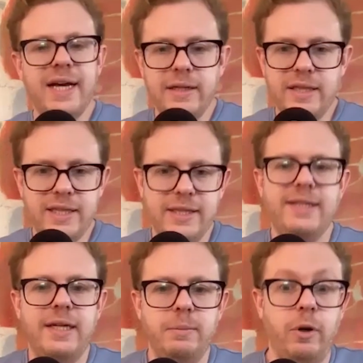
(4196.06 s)
I think they
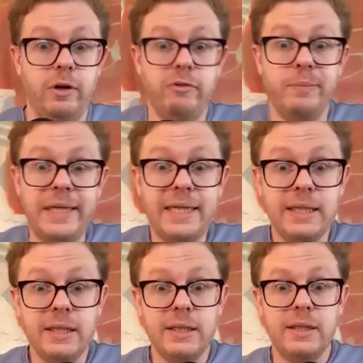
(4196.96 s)
stay a part of me.
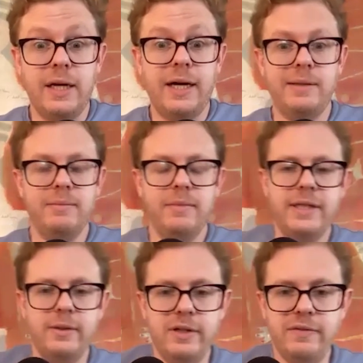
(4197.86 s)

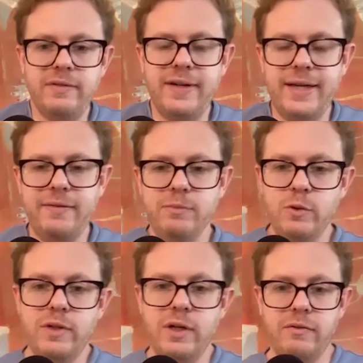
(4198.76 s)
Even if I have
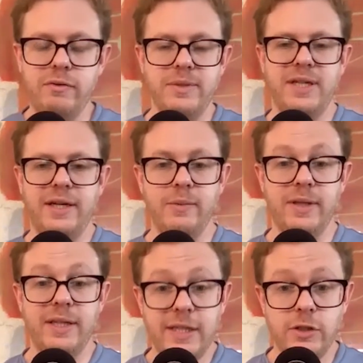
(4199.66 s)
moved on from studying with
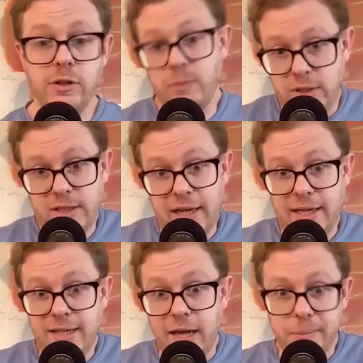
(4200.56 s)
the teacher, which
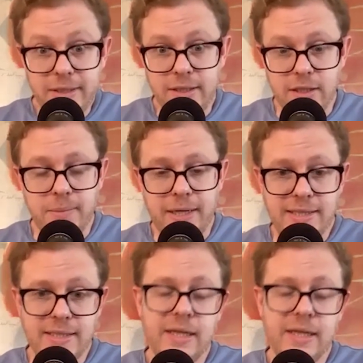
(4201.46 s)
has happened in the past,